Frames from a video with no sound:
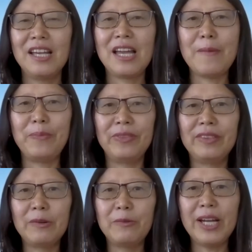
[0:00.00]

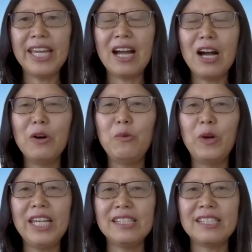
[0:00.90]
The way how
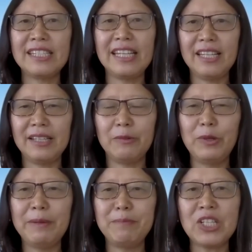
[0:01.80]
we
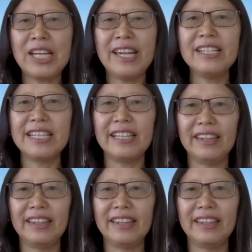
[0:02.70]
changing